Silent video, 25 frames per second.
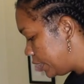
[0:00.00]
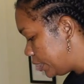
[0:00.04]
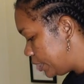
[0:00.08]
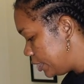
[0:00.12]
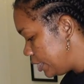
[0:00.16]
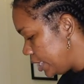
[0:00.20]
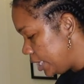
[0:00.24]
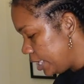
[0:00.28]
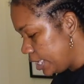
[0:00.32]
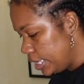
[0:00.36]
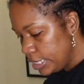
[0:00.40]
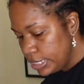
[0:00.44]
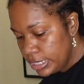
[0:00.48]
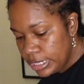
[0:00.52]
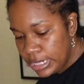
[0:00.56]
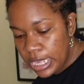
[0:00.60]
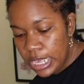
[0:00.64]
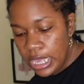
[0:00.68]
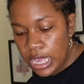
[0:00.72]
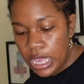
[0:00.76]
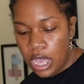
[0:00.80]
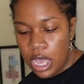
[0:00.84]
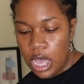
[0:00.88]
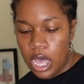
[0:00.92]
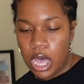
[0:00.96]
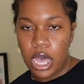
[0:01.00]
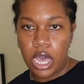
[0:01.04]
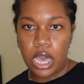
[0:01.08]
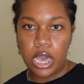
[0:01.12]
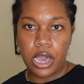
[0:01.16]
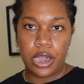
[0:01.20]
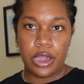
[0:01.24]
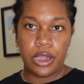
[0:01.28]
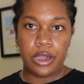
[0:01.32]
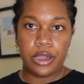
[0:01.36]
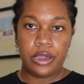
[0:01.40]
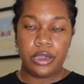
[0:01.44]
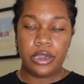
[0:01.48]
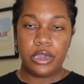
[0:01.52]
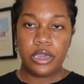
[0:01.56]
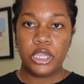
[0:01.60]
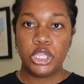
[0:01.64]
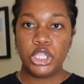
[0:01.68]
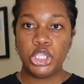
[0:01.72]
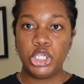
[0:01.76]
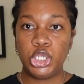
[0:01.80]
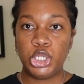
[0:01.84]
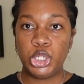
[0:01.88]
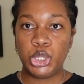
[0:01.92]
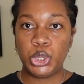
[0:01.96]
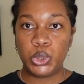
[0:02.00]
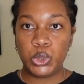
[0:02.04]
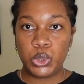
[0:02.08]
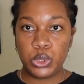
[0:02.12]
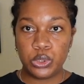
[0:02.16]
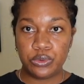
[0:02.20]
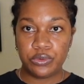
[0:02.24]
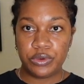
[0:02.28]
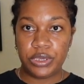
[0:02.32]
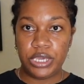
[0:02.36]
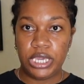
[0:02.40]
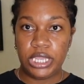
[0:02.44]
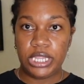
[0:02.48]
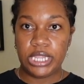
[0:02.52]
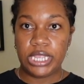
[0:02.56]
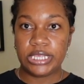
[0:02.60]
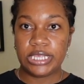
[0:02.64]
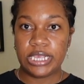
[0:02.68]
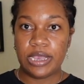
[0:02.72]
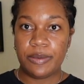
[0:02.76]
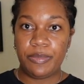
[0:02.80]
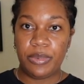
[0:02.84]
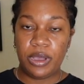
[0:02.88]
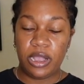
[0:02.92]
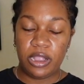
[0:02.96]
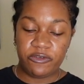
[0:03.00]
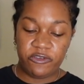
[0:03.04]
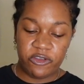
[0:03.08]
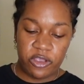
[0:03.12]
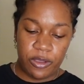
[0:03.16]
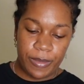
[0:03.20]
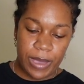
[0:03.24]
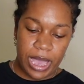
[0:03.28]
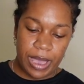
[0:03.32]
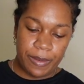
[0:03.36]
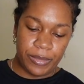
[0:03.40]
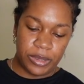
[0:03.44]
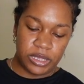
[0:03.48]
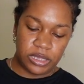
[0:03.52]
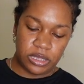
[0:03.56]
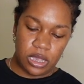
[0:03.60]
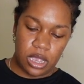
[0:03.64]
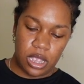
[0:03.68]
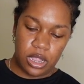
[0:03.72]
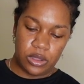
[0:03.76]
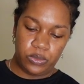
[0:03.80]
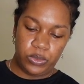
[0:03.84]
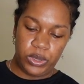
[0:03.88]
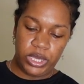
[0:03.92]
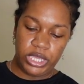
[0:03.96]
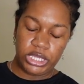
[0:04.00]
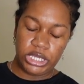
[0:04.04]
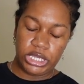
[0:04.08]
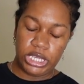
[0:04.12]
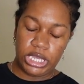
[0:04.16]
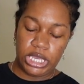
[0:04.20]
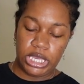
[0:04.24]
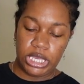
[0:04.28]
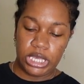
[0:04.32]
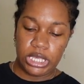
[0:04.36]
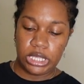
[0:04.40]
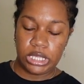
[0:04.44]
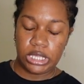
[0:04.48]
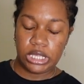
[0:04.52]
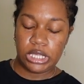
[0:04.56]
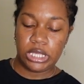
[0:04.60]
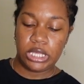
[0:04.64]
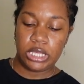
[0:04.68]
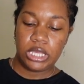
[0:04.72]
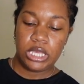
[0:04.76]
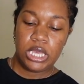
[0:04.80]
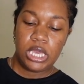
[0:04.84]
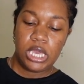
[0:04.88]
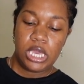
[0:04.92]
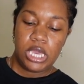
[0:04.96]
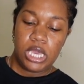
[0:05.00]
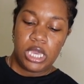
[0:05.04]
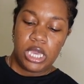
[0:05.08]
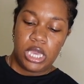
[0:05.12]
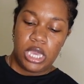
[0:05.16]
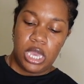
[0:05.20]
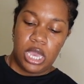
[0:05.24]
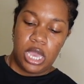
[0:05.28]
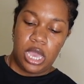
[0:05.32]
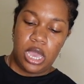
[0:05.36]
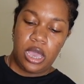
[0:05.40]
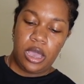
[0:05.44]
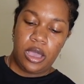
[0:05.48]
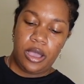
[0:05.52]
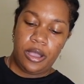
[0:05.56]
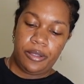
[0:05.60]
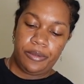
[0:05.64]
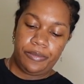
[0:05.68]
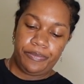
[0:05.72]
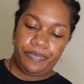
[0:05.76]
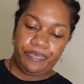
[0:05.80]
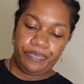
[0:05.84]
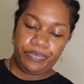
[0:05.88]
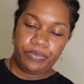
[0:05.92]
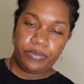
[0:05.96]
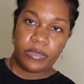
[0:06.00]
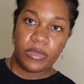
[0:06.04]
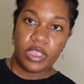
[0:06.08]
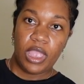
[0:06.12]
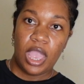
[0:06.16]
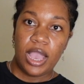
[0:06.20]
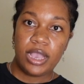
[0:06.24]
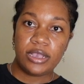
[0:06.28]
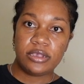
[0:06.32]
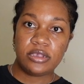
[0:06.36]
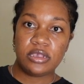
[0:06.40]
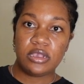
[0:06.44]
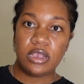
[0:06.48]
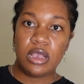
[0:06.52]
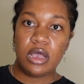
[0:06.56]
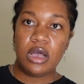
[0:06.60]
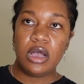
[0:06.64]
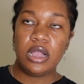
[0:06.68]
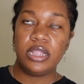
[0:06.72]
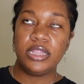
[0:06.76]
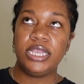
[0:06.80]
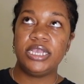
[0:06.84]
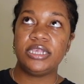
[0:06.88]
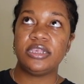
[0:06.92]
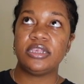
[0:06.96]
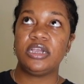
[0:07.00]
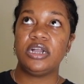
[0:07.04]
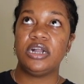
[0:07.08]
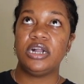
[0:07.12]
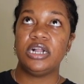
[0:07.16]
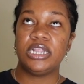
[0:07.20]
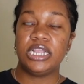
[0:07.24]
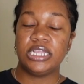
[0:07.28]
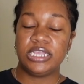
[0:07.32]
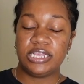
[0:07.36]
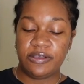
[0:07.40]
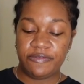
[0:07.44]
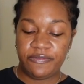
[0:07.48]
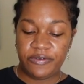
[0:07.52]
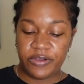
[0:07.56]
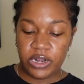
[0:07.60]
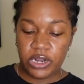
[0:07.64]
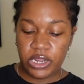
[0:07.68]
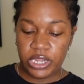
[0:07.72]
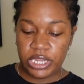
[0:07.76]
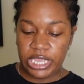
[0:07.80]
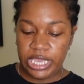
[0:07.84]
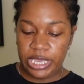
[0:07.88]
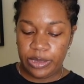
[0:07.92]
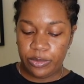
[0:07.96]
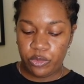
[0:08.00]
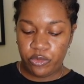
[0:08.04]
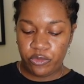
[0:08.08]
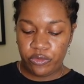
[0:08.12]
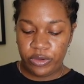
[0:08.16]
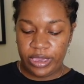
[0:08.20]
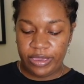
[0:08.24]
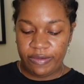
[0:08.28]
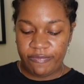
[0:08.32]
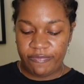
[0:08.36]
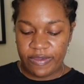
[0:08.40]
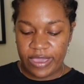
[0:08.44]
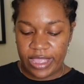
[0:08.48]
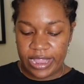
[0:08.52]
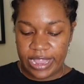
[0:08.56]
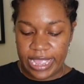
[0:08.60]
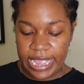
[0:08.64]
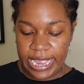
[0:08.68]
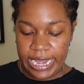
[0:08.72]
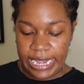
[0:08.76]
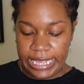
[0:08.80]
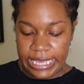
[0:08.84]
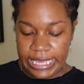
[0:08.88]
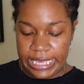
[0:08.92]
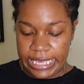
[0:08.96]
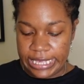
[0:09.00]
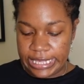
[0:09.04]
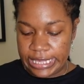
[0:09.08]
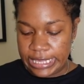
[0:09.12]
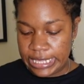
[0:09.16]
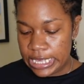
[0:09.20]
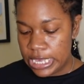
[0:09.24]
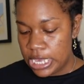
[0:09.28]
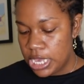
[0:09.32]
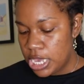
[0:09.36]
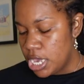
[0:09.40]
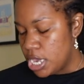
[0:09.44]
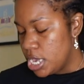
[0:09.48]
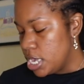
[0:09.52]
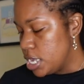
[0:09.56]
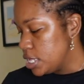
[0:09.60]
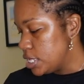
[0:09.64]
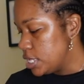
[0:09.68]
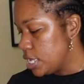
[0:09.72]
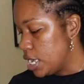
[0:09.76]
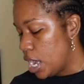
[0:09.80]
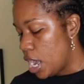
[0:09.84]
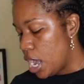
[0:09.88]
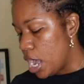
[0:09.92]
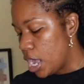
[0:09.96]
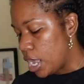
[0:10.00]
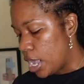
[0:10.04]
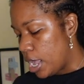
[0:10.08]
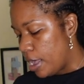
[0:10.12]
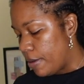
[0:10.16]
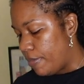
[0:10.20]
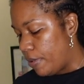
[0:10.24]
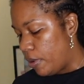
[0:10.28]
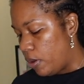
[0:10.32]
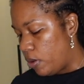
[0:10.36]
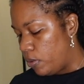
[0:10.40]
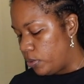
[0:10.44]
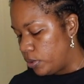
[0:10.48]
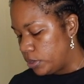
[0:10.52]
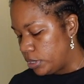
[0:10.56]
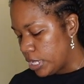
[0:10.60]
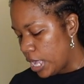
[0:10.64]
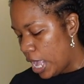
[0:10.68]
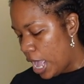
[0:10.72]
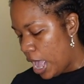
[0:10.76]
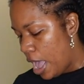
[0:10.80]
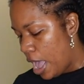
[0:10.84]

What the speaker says: These are jewelry that I bought from Amazon, which is I saw this girl that I follow named Raven Elise talk about